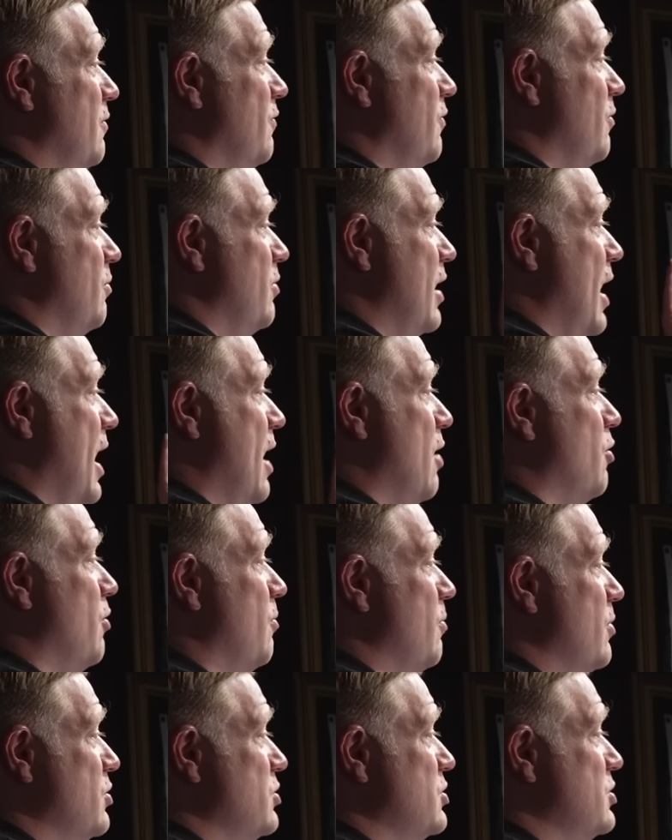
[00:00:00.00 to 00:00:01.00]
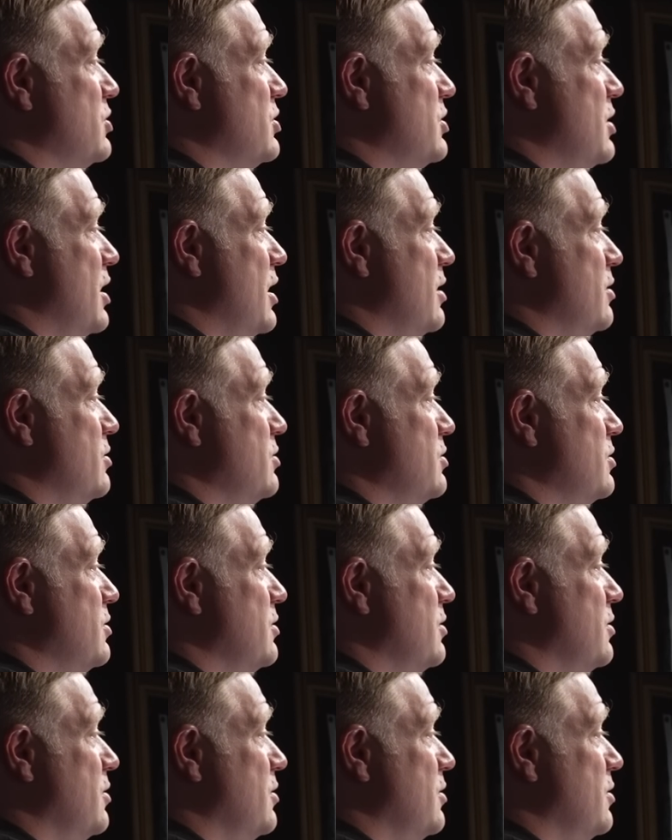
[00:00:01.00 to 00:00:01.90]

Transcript: from the outermost states.